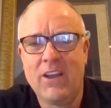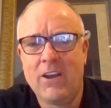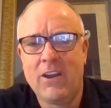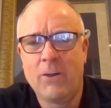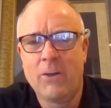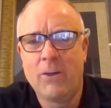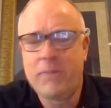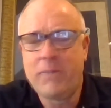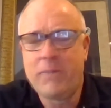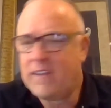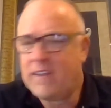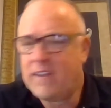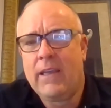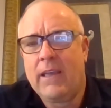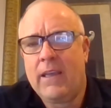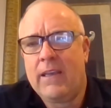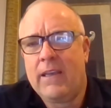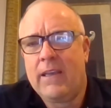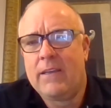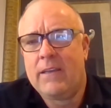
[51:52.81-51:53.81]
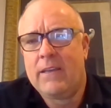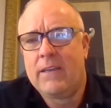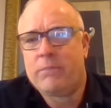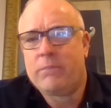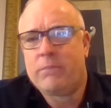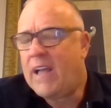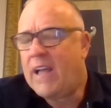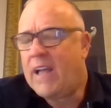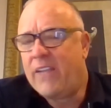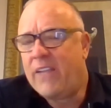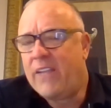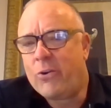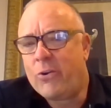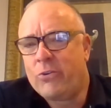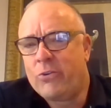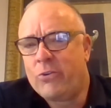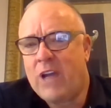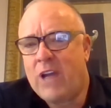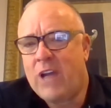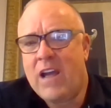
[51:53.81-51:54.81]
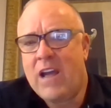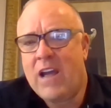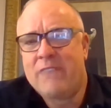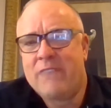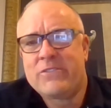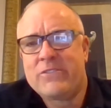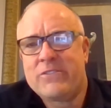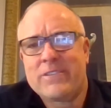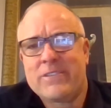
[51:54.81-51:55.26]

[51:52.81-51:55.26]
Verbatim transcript: Hope they could apply it in their own lives.